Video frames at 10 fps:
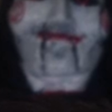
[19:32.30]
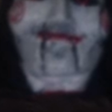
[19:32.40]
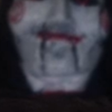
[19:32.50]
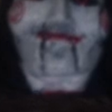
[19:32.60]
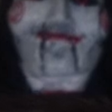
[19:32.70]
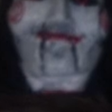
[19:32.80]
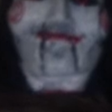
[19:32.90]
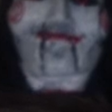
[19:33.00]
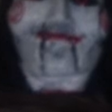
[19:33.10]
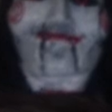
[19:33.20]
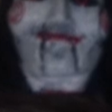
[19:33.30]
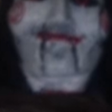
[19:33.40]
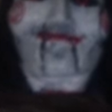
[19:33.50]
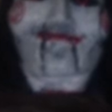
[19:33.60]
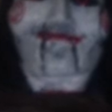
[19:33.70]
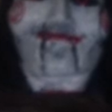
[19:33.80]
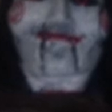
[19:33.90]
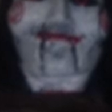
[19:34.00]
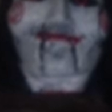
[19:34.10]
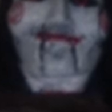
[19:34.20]

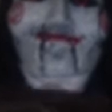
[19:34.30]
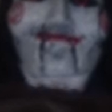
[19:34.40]
(silent)